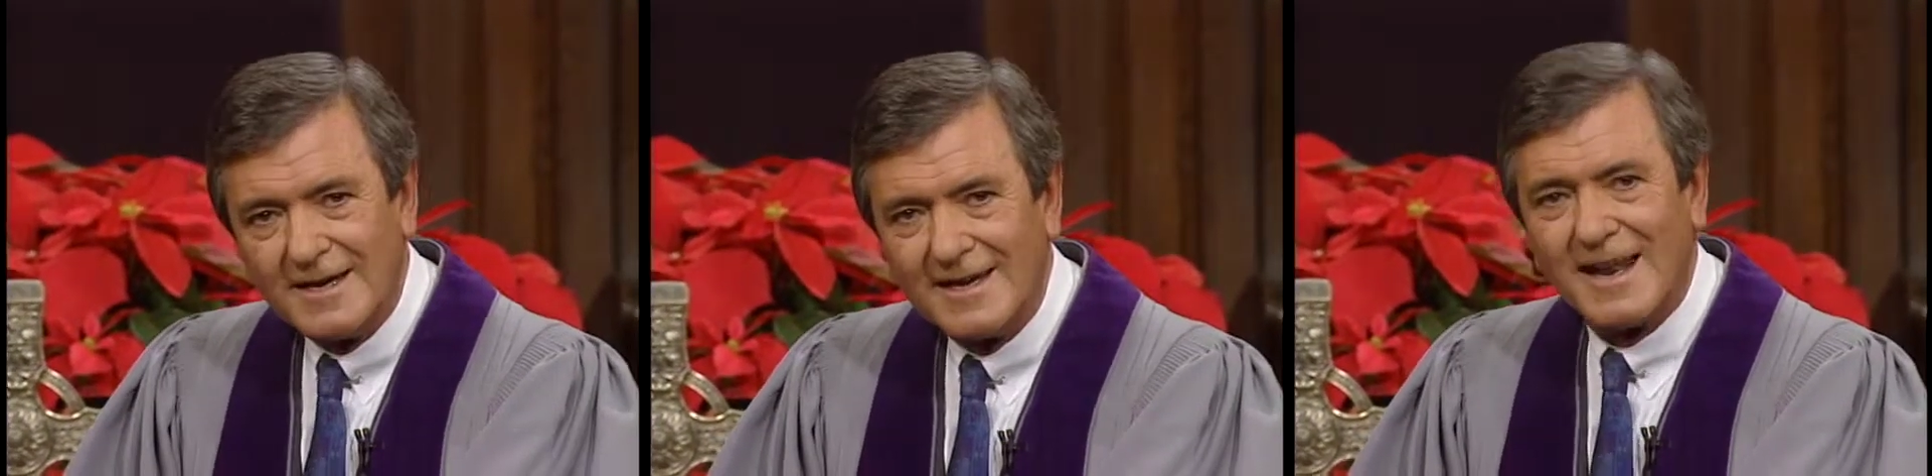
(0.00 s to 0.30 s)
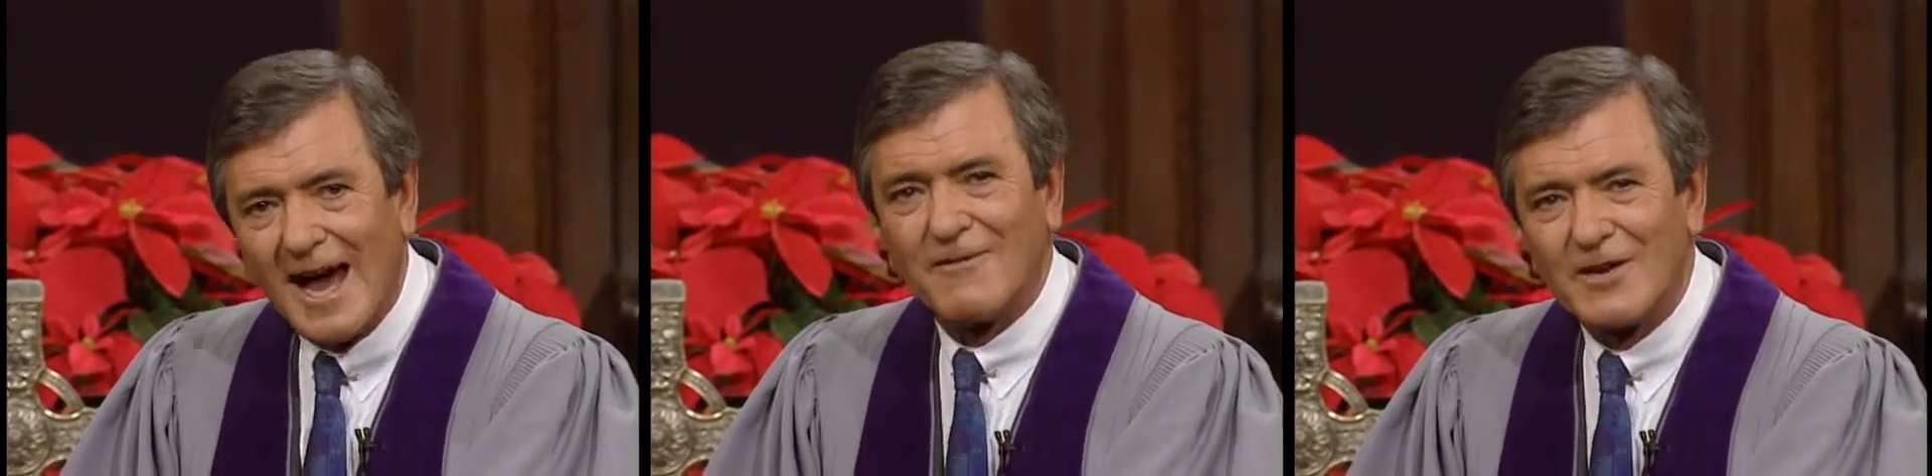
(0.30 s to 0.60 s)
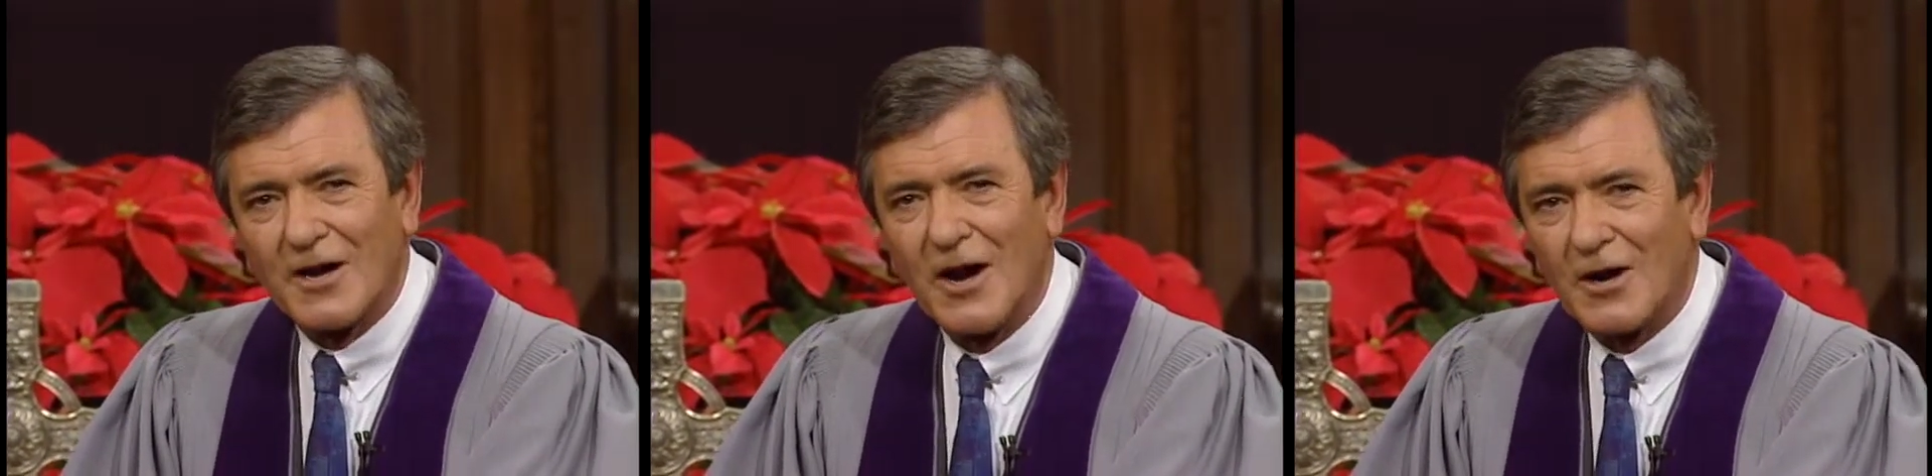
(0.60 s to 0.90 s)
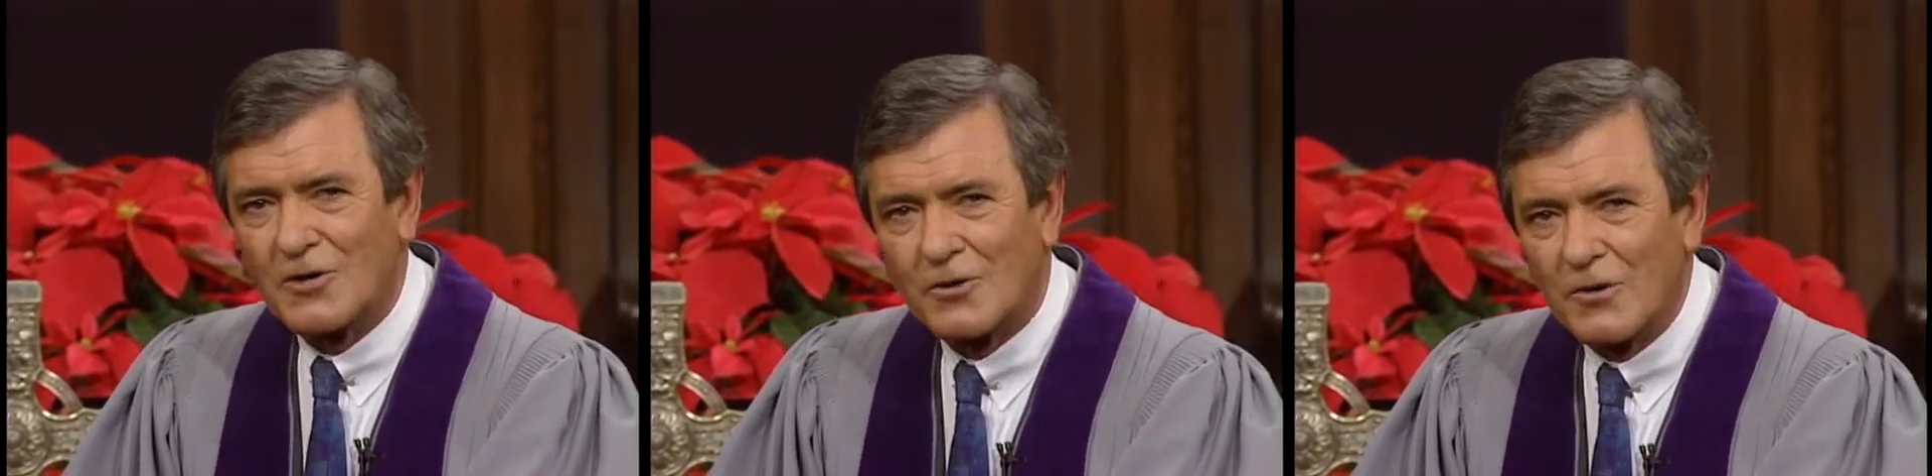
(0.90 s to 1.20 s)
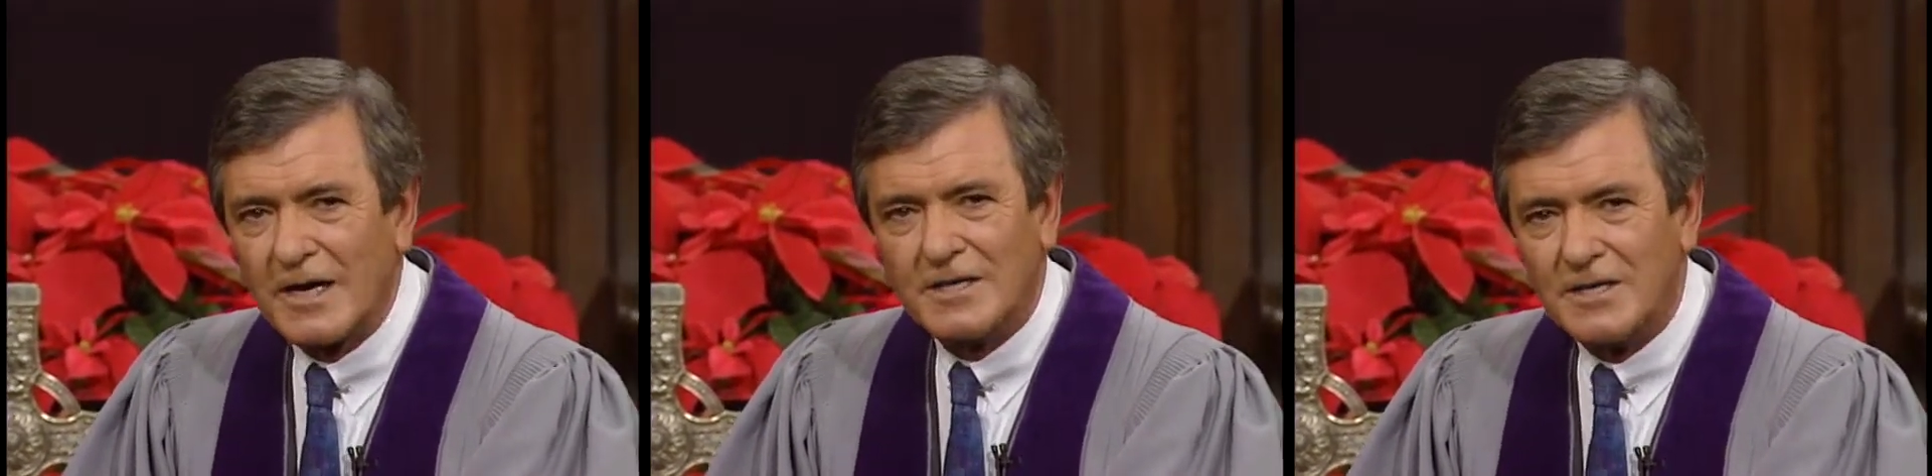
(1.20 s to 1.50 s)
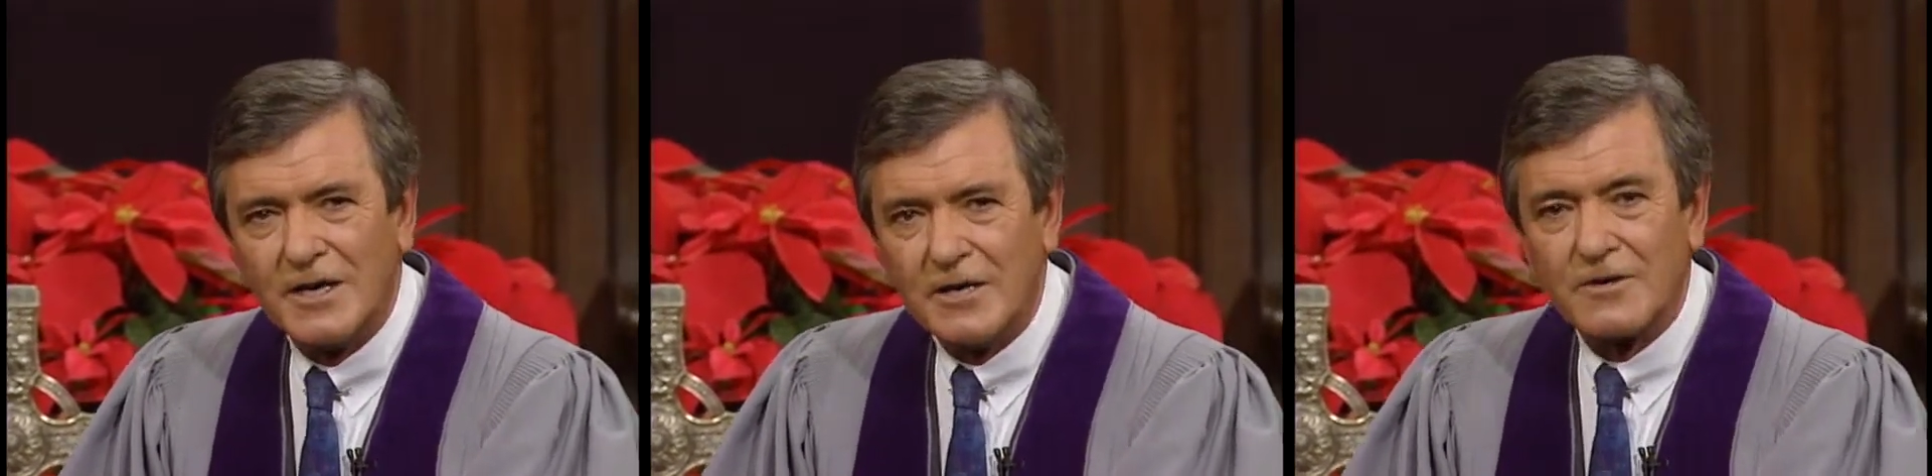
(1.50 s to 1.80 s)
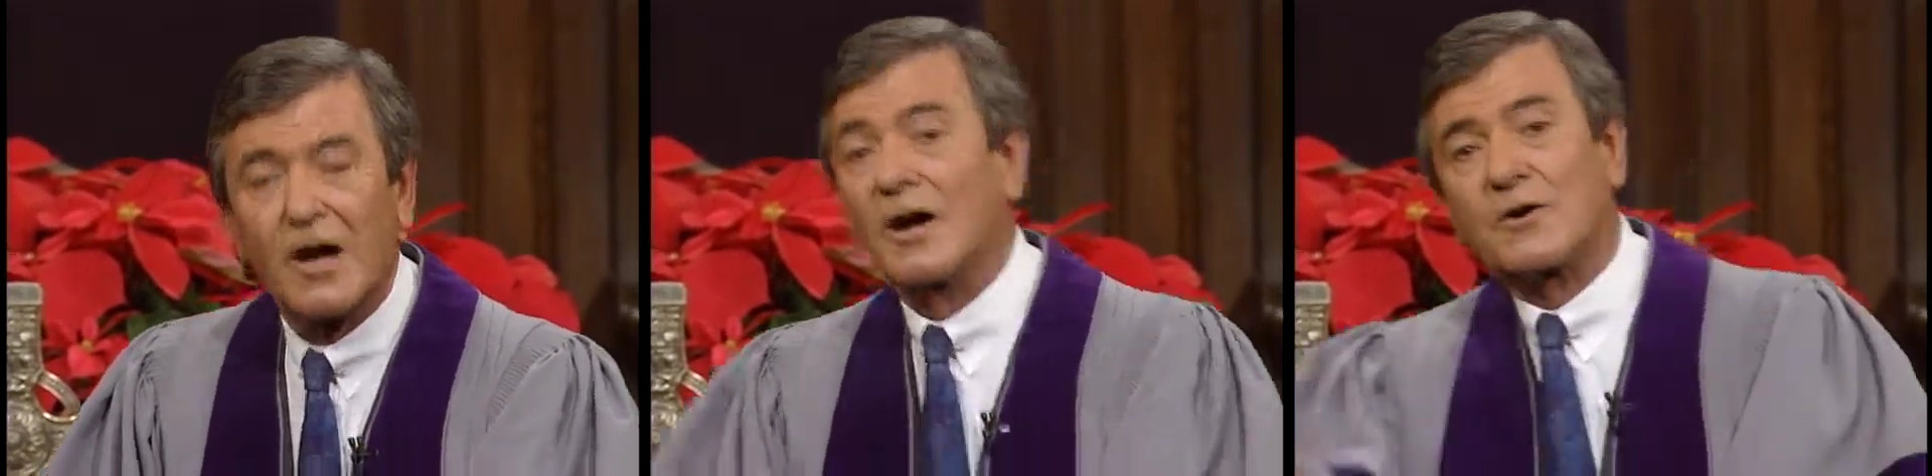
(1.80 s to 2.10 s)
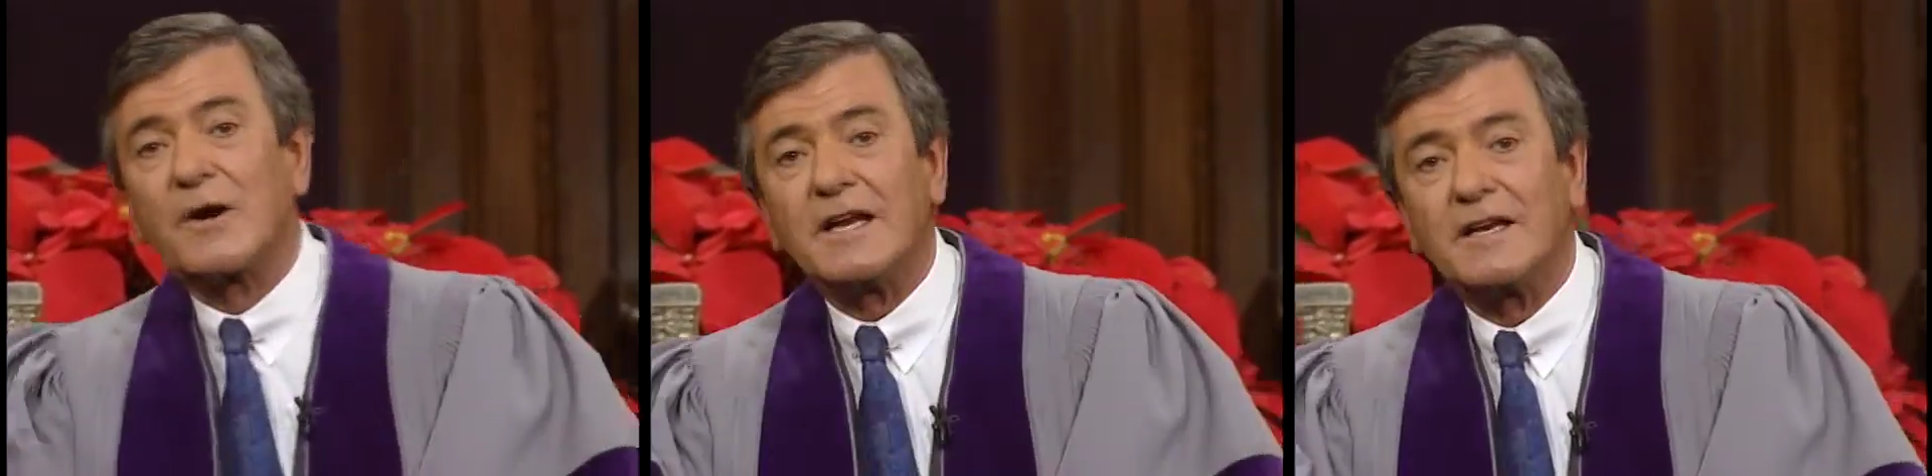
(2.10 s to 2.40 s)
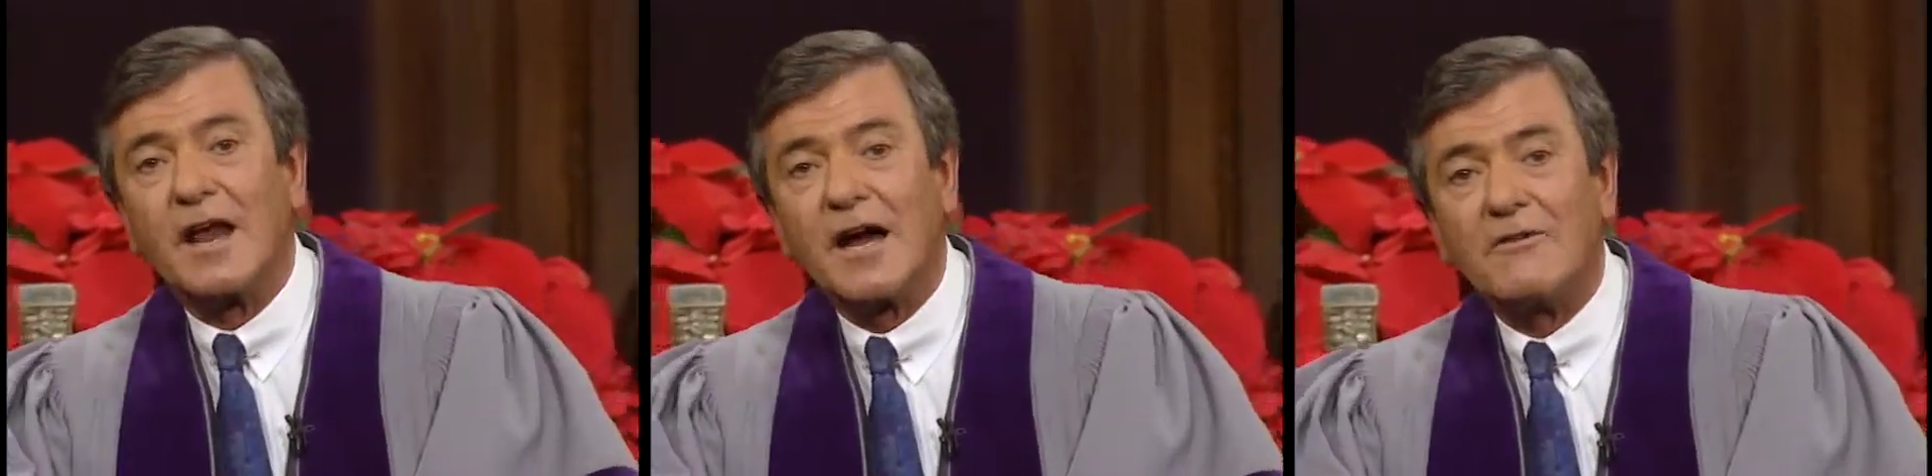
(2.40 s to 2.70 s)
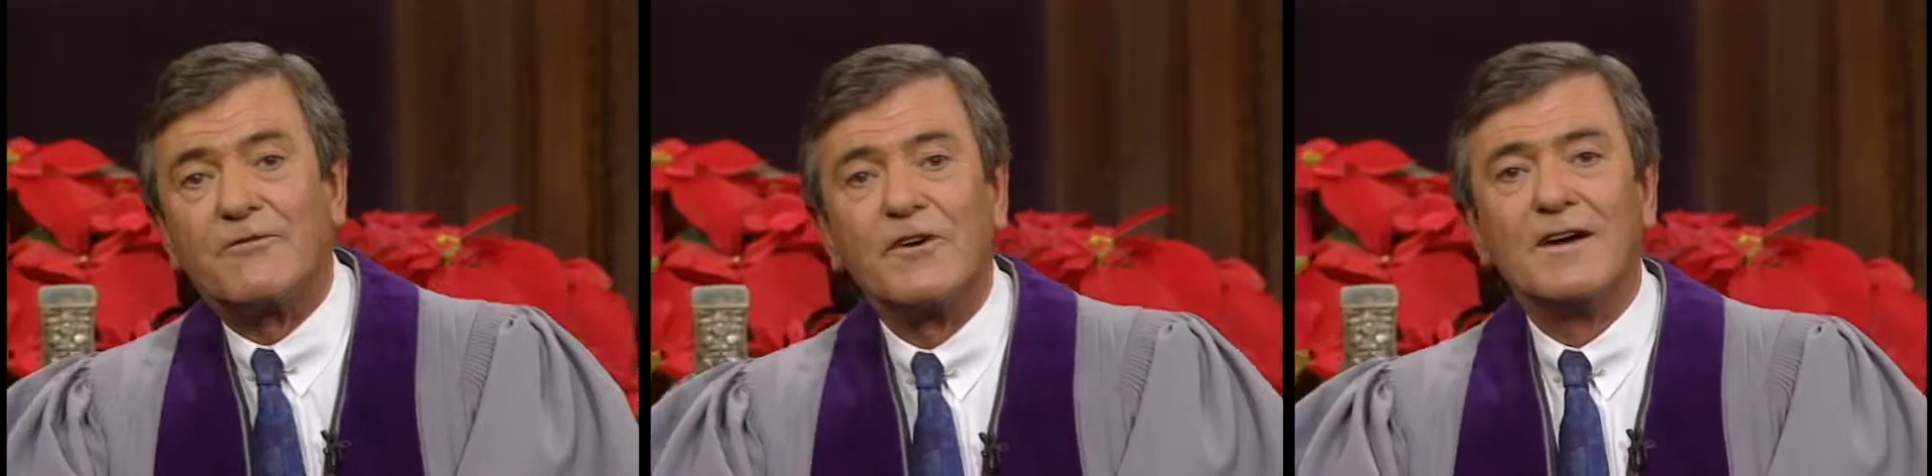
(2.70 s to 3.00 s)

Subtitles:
in having a great year, a great life,